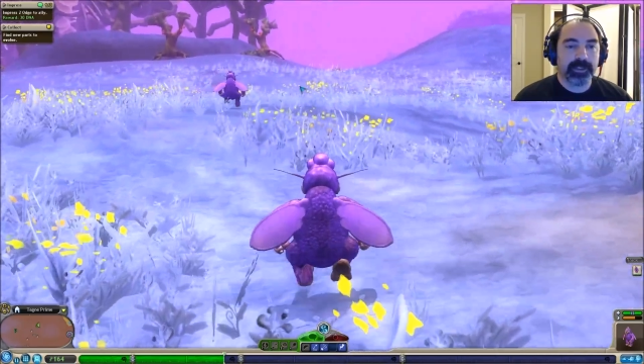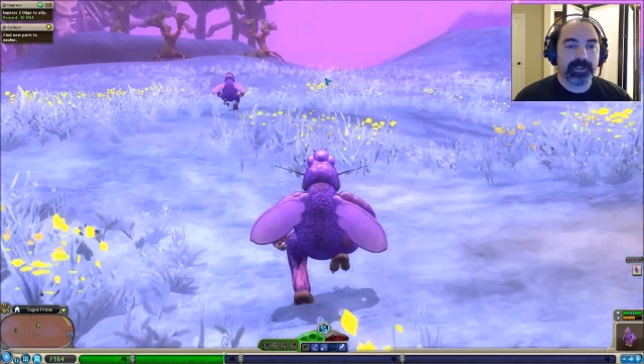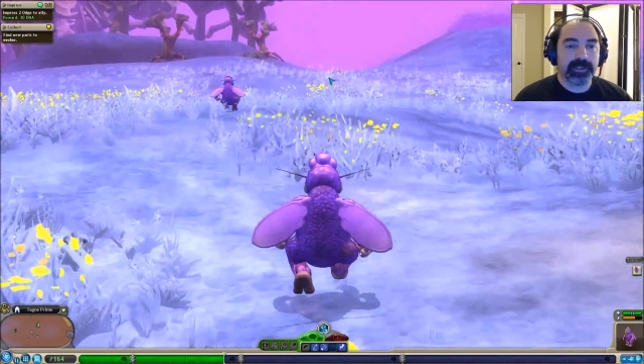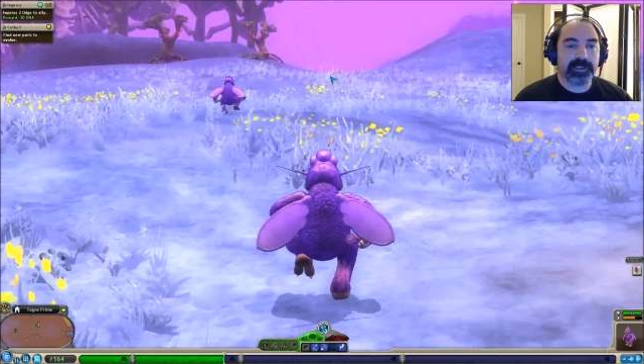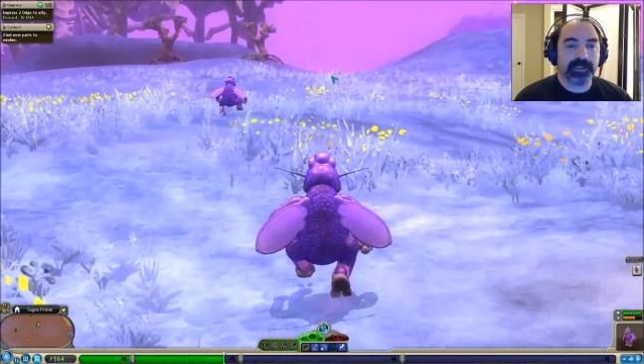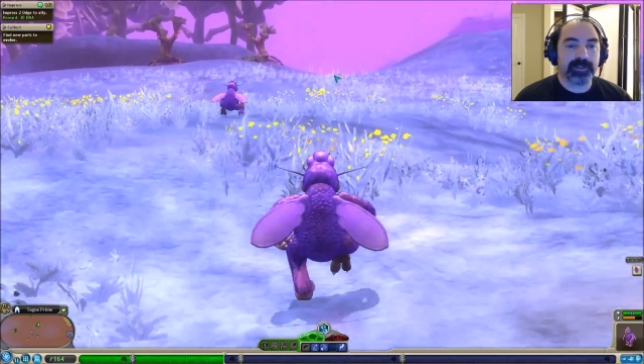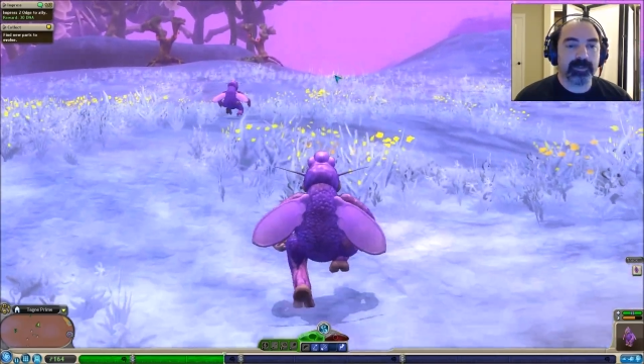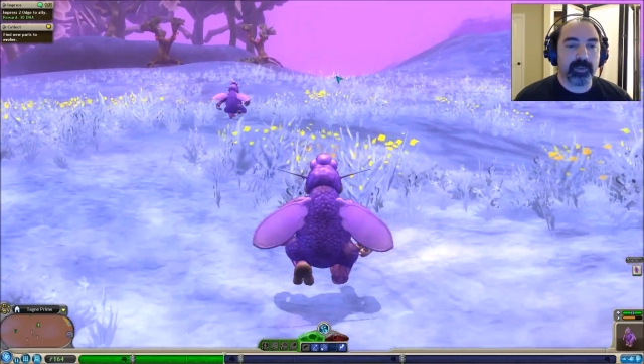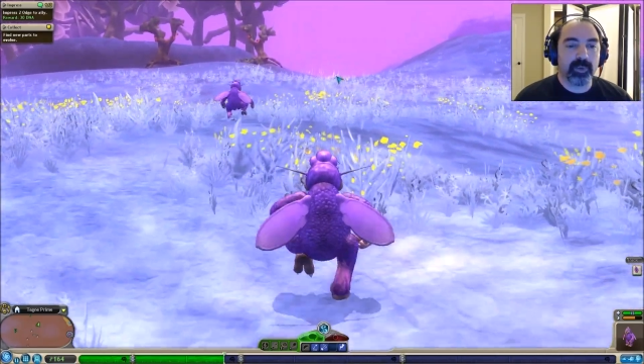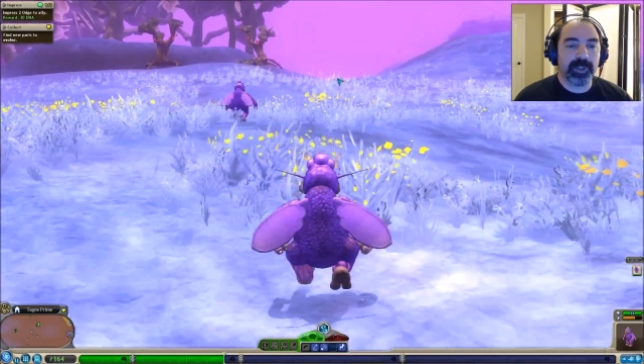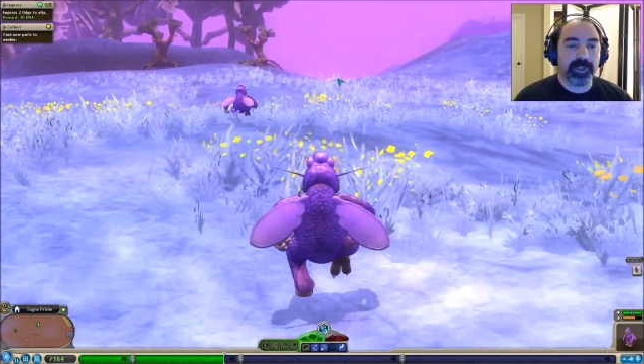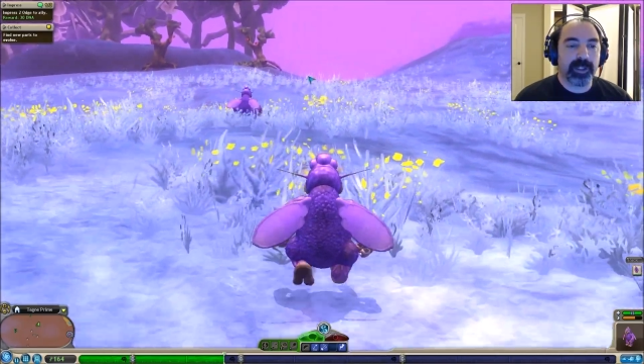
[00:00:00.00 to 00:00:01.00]
Just
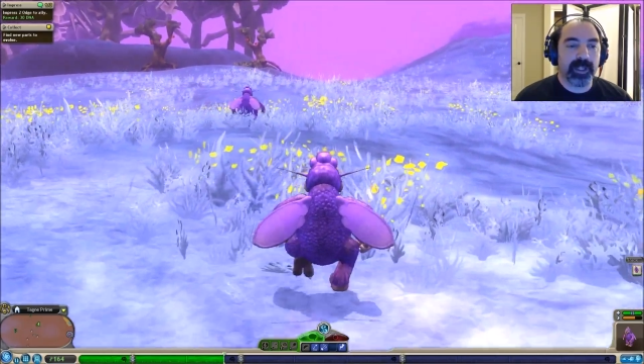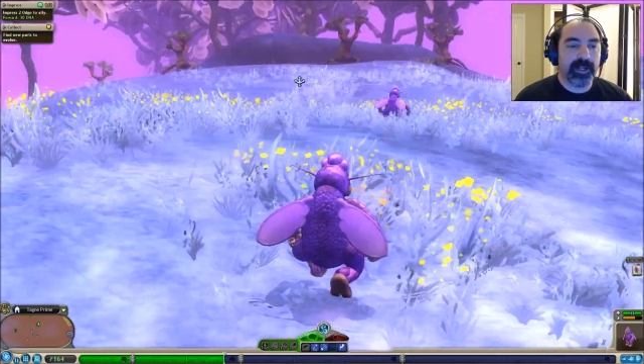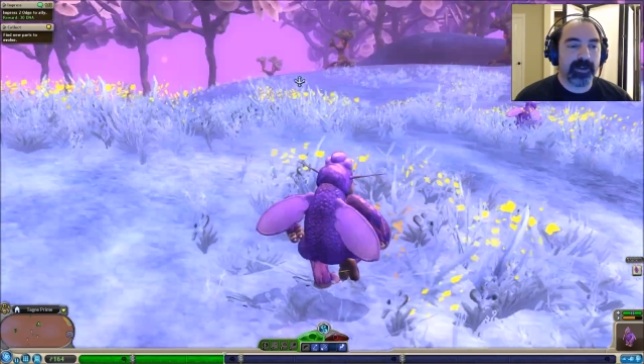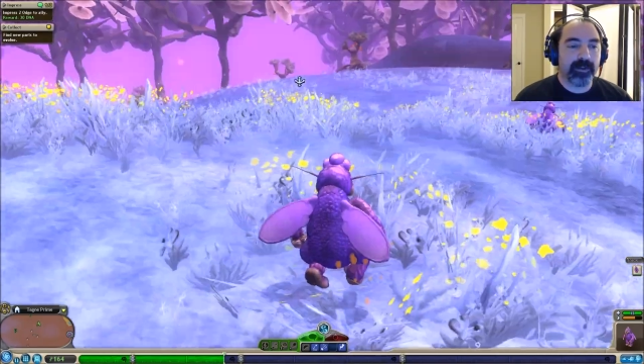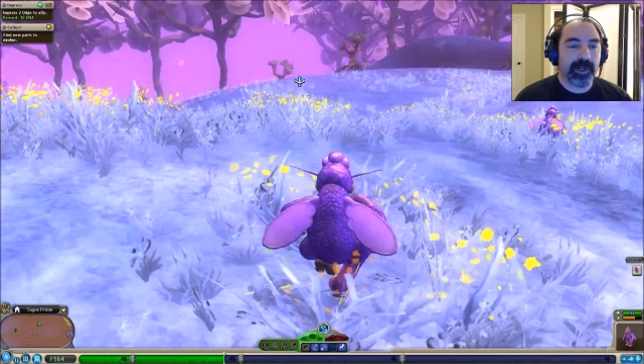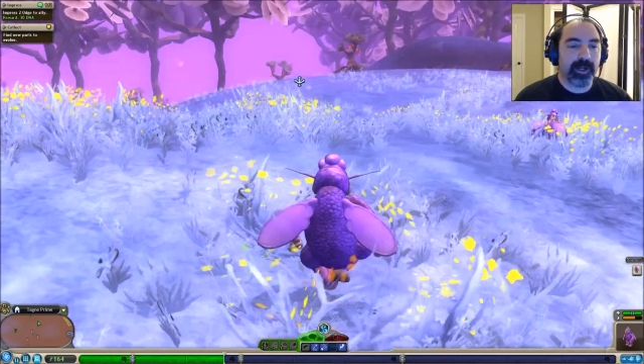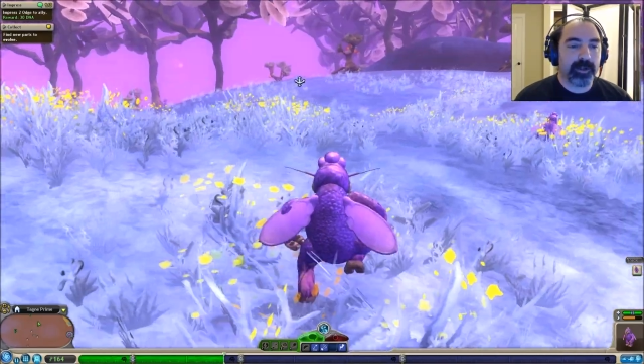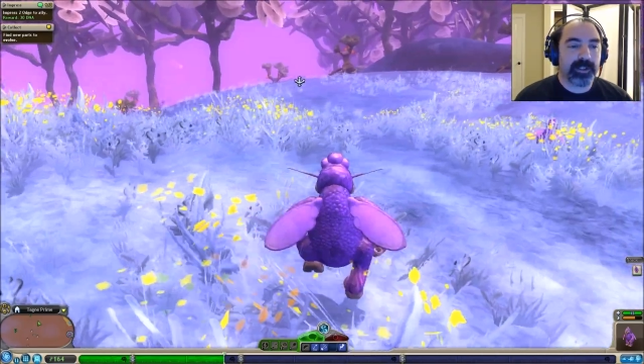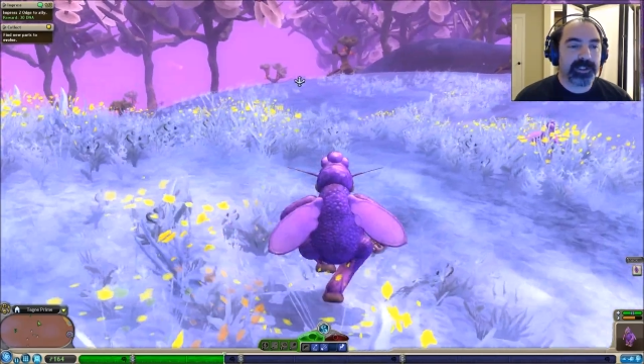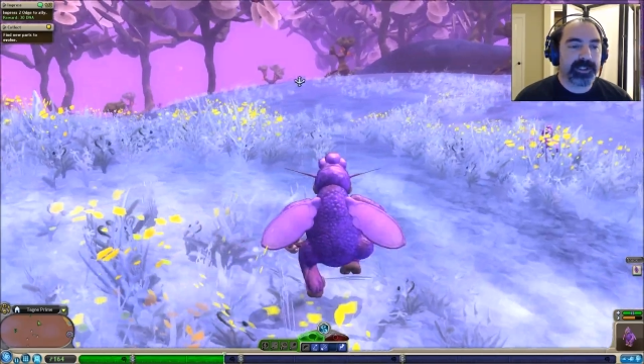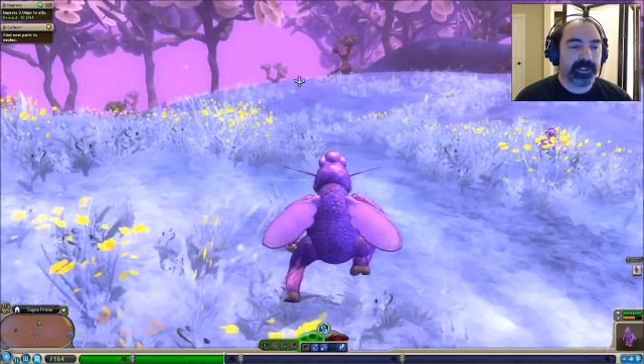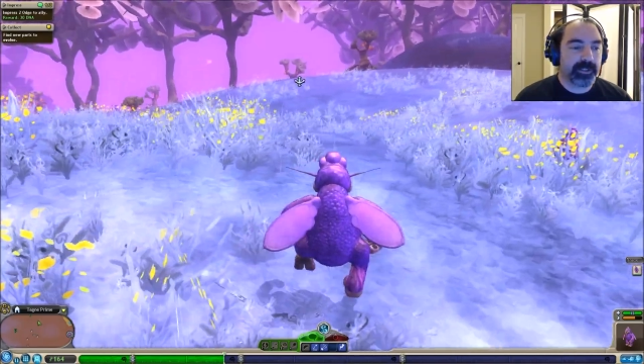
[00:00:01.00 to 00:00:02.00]
exploring the land around
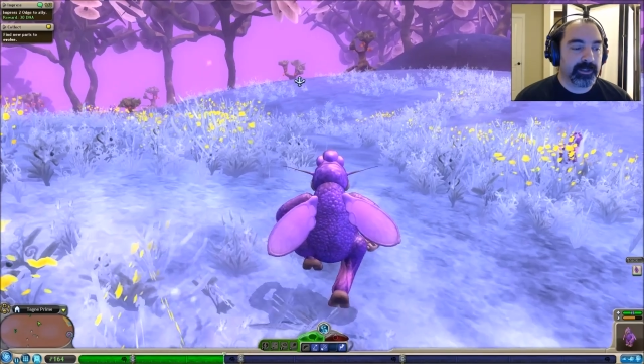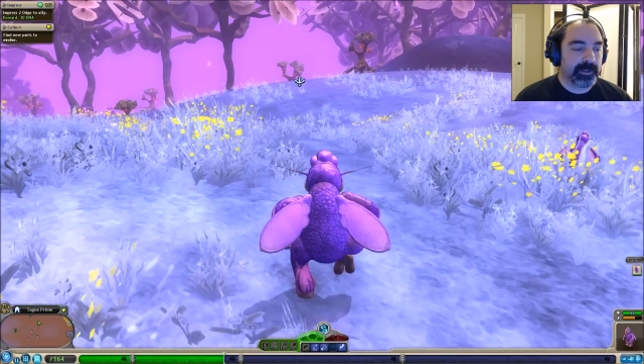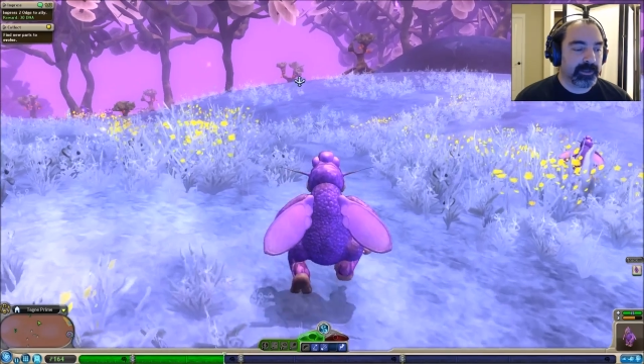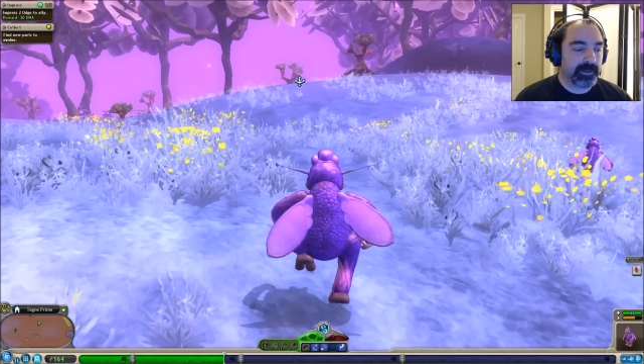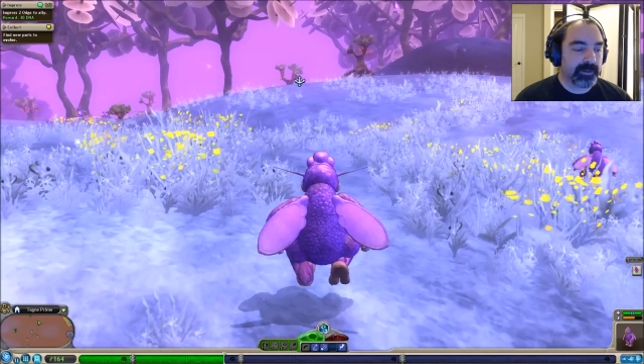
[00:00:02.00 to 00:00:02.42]
us here.